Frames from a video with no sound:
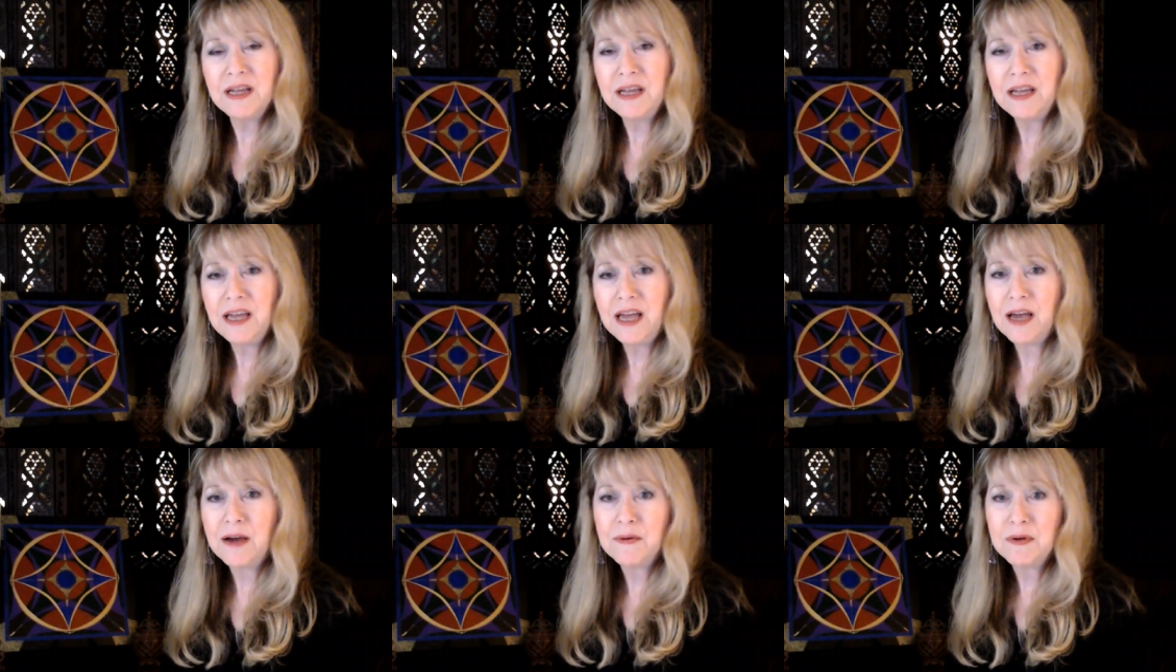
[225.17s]

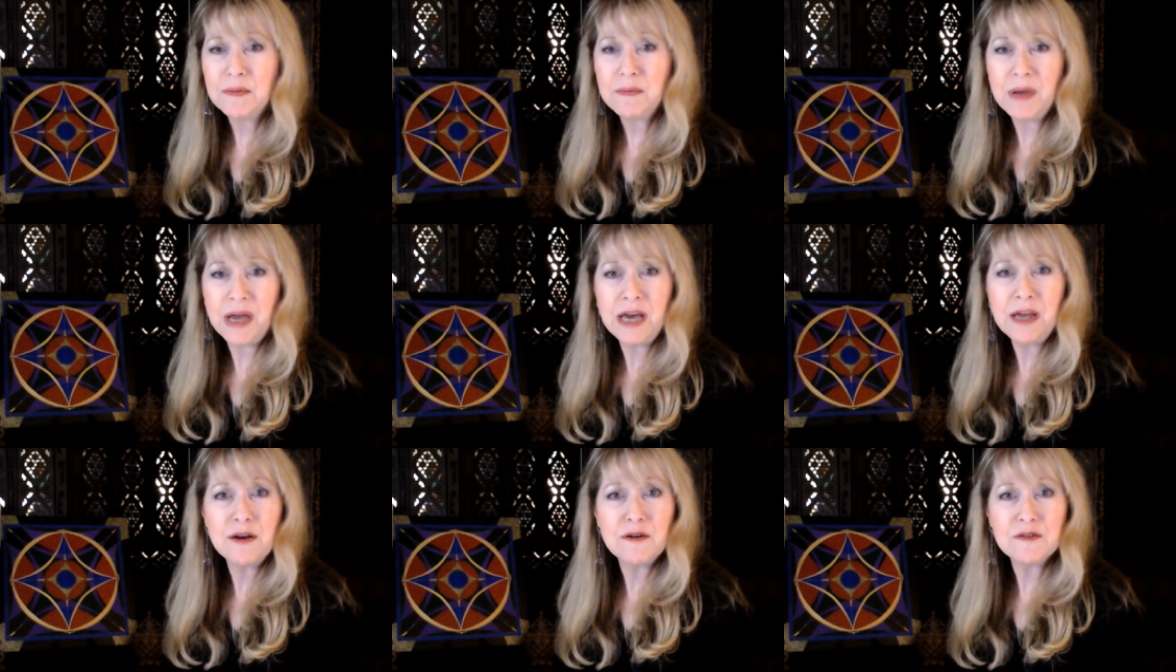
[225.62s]
how he
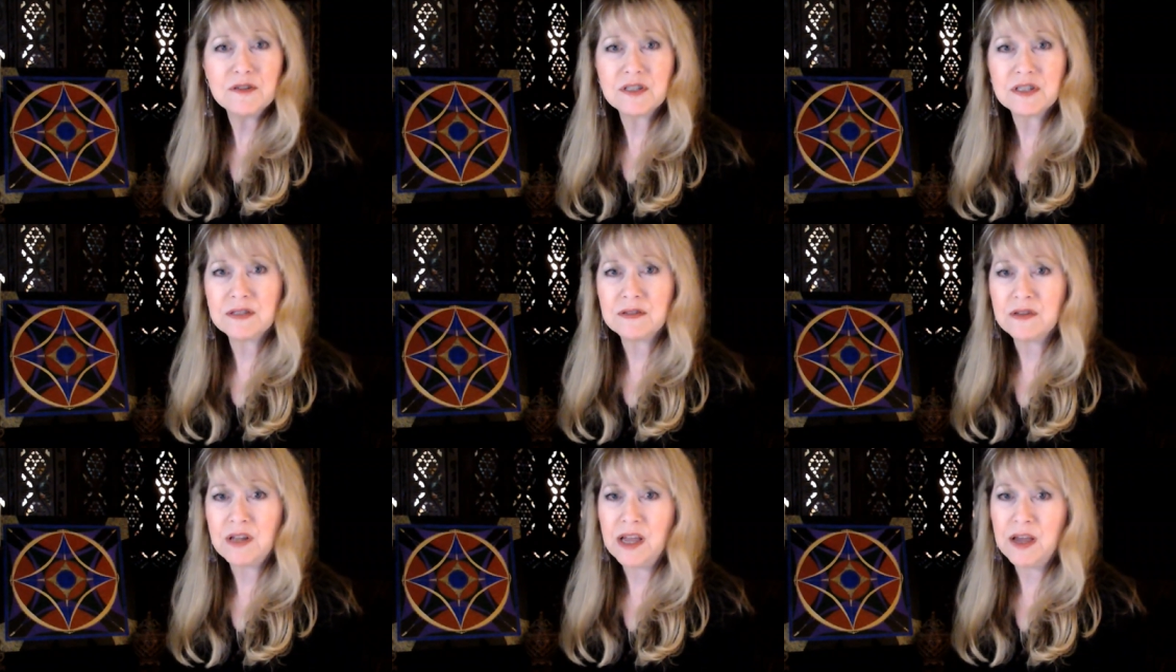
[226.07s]
matters
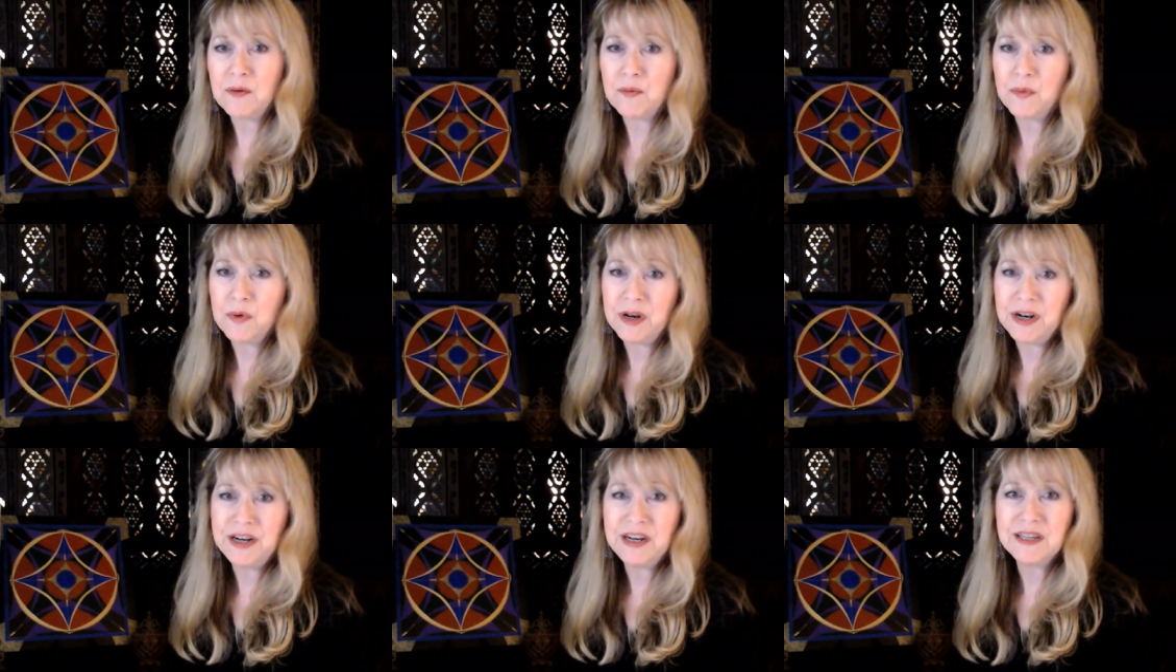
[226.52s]
and, and
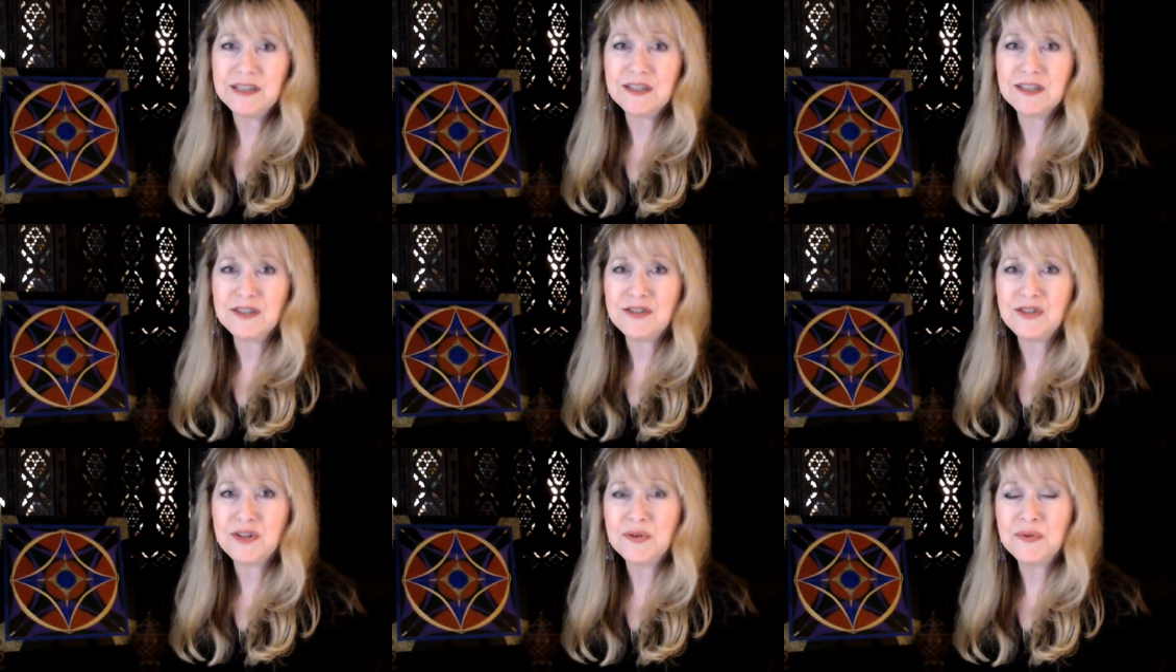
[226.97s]
what it is
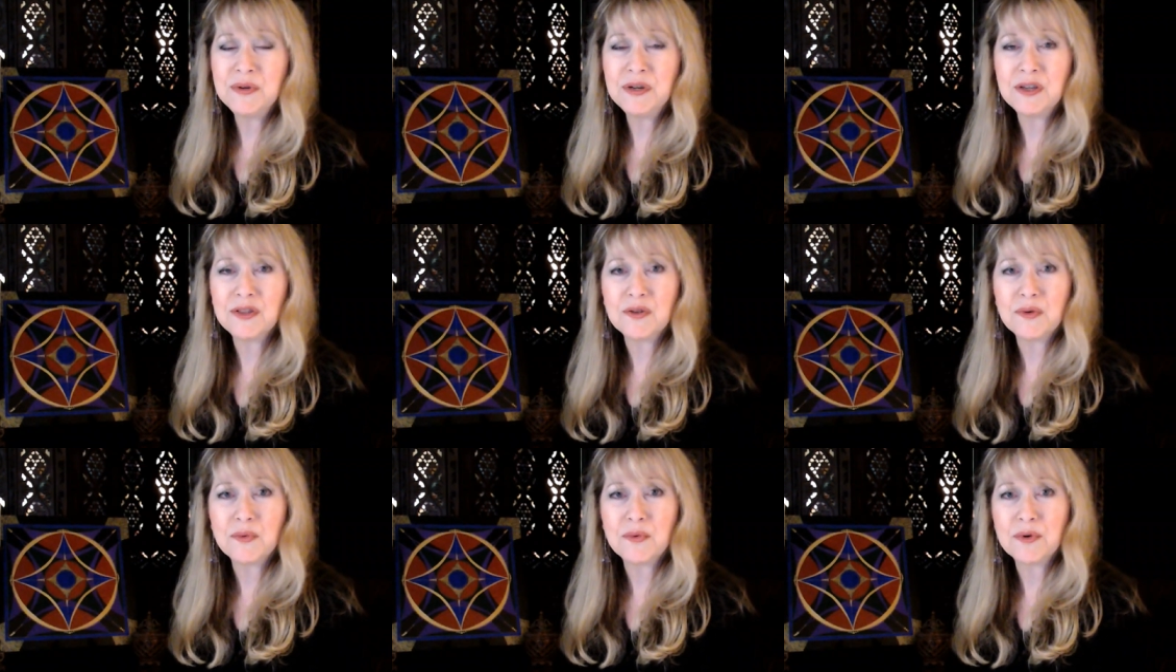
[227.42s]
he's doing
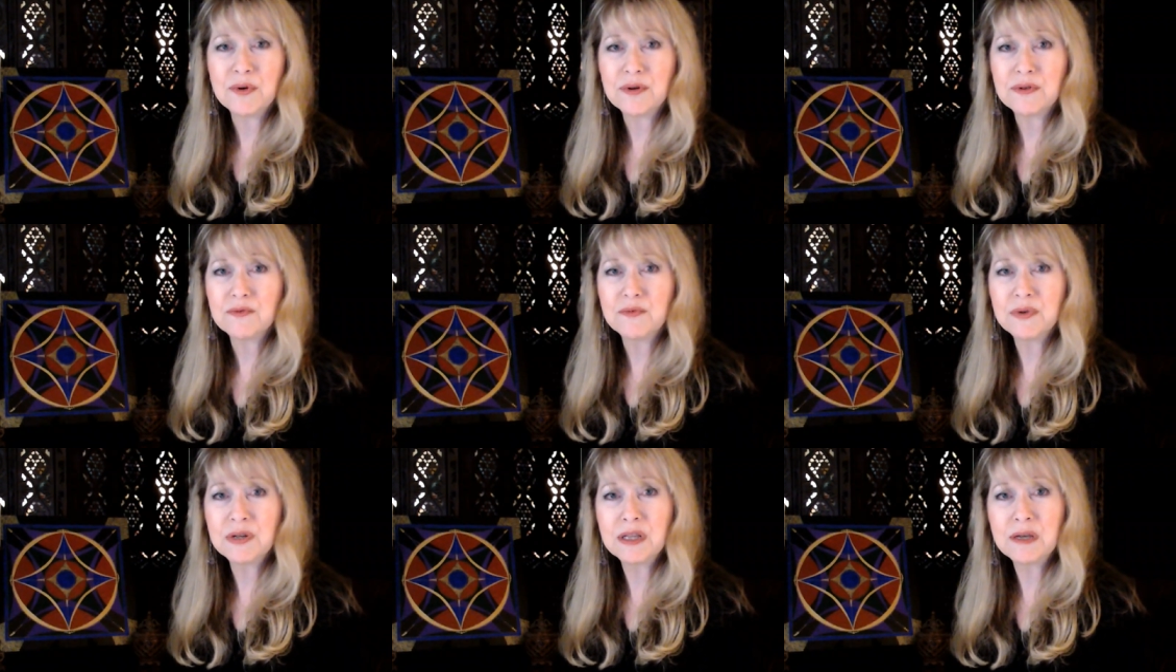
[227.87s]
in the
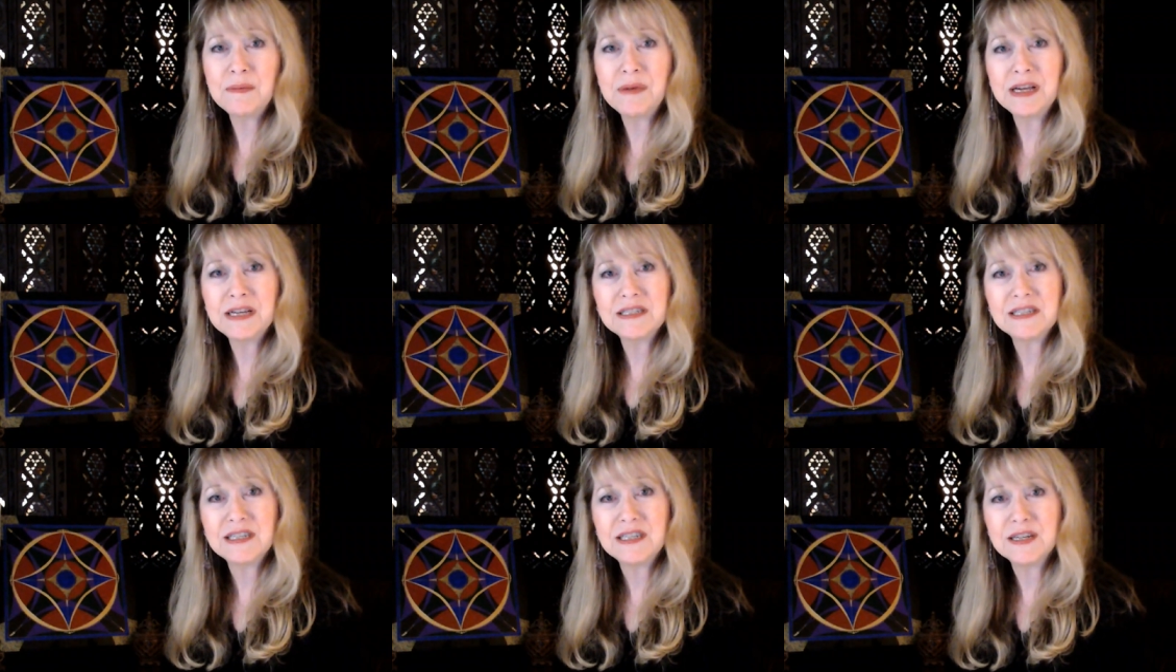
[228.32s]
world really
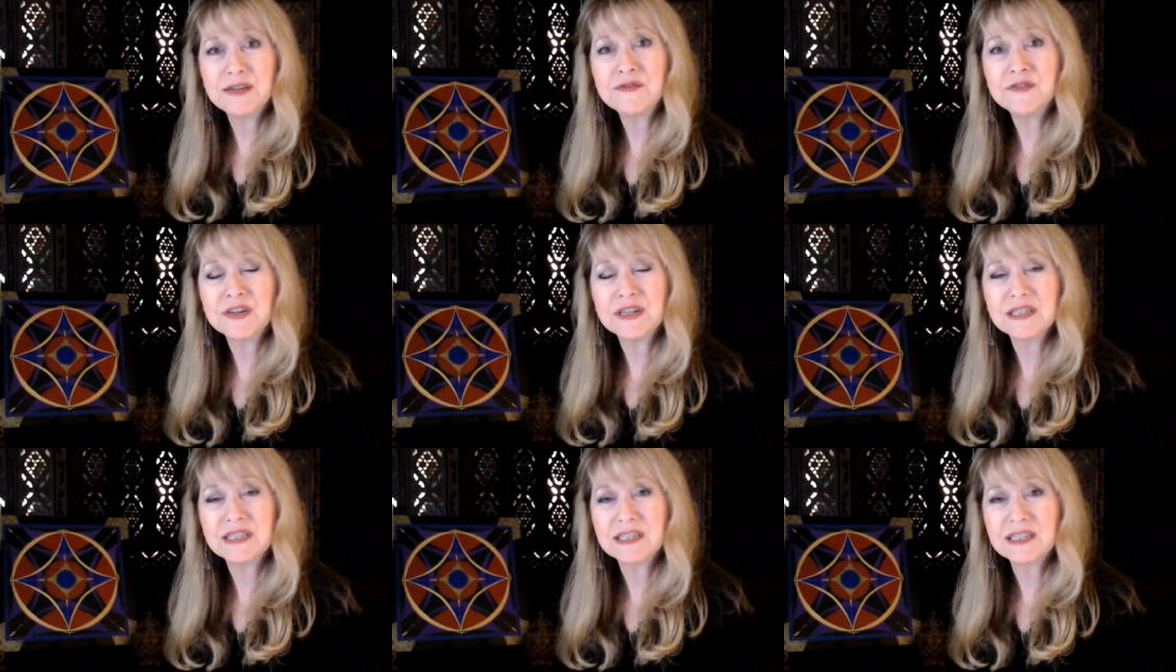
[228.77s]
makes a
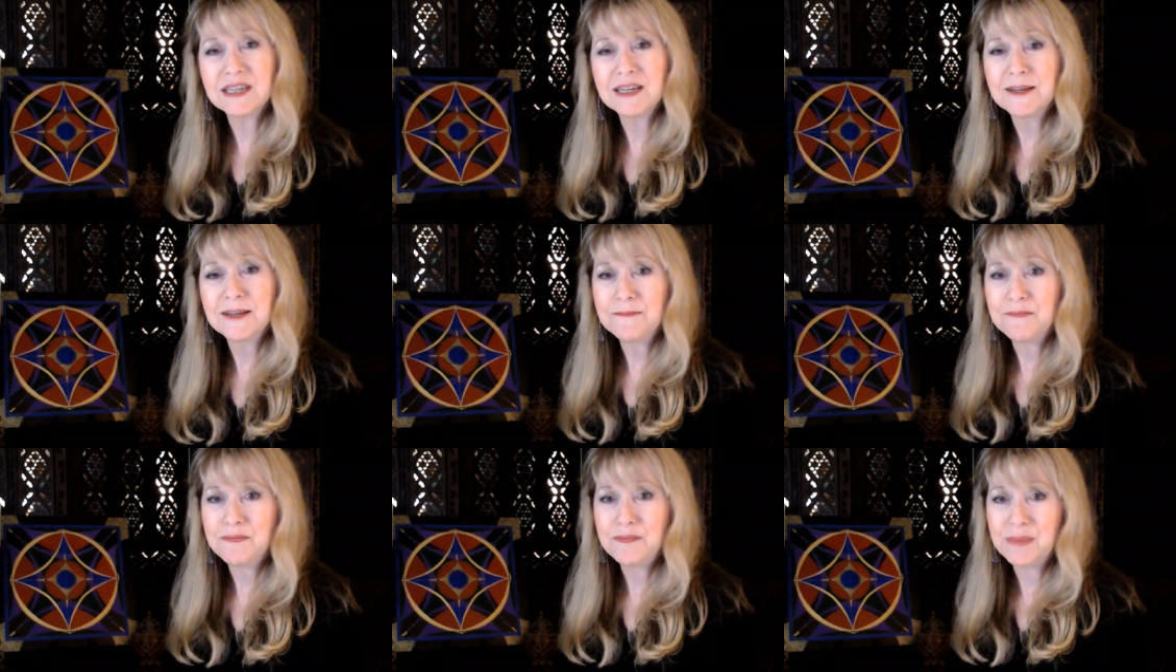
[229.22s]
difference
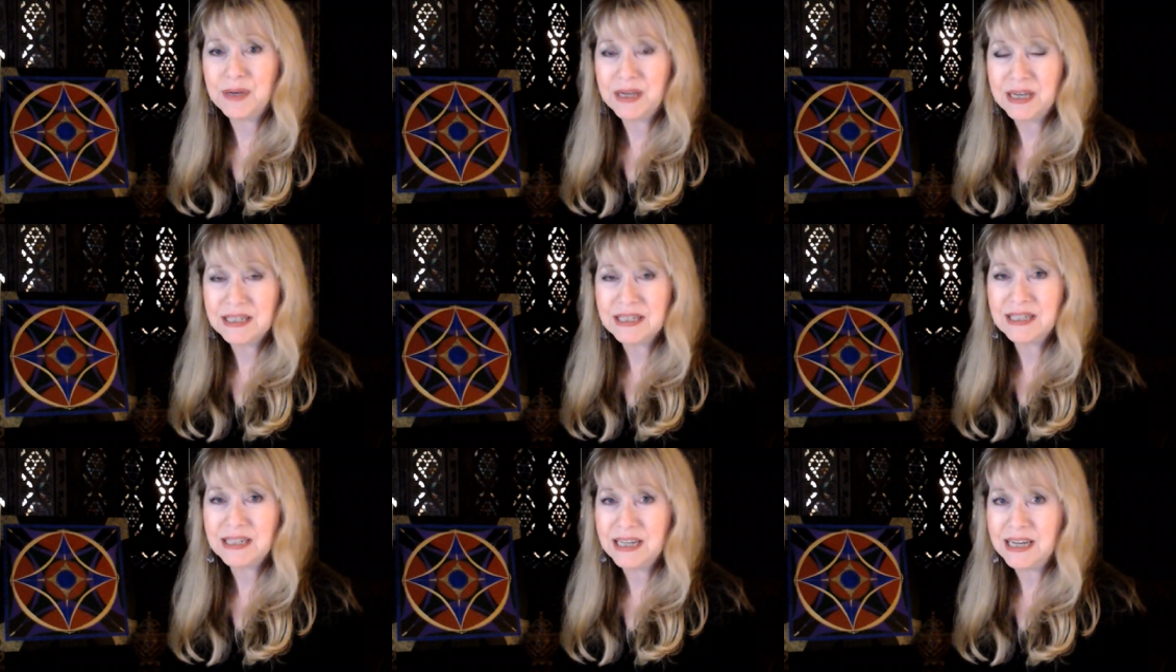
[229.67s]

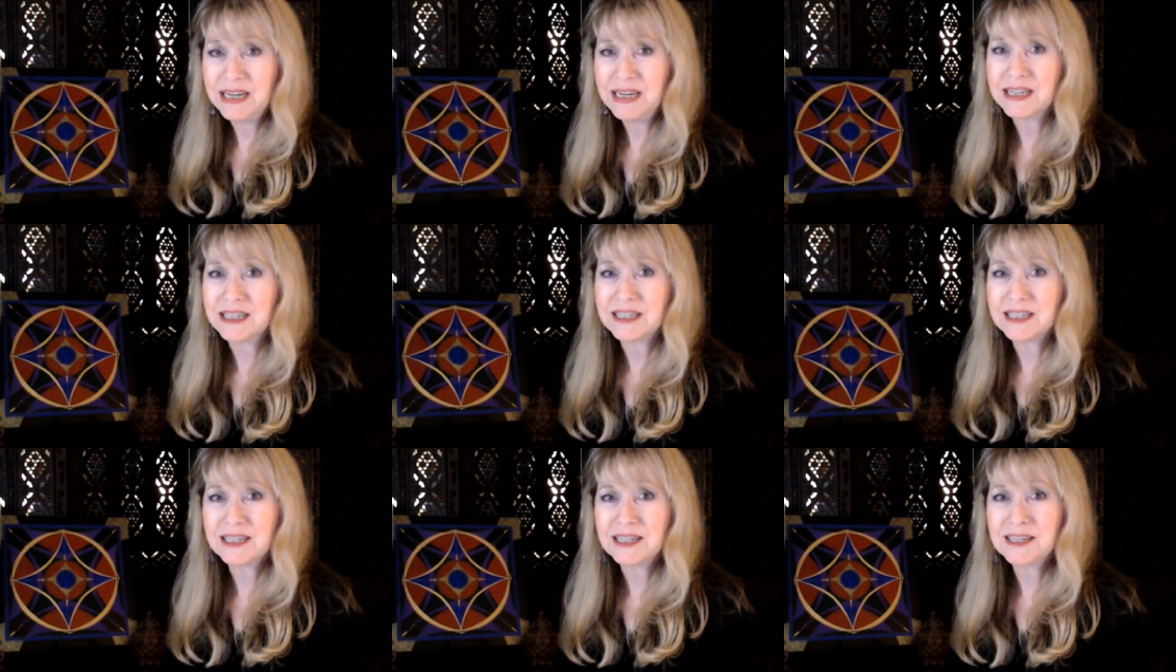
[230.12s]
because it
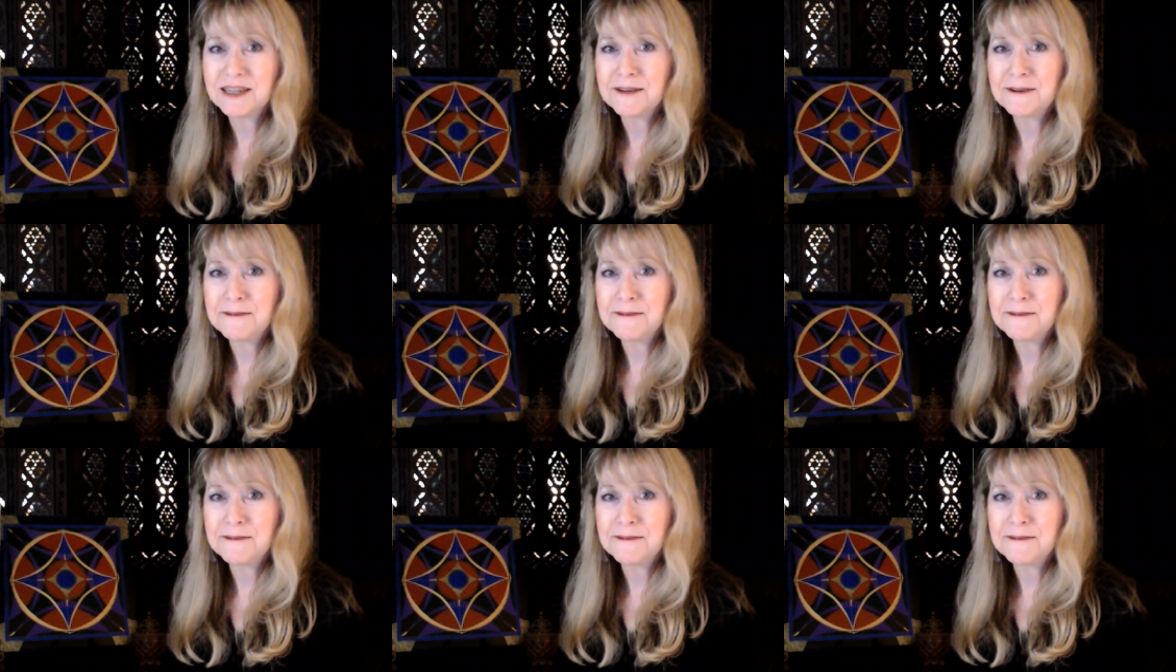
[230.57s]
does.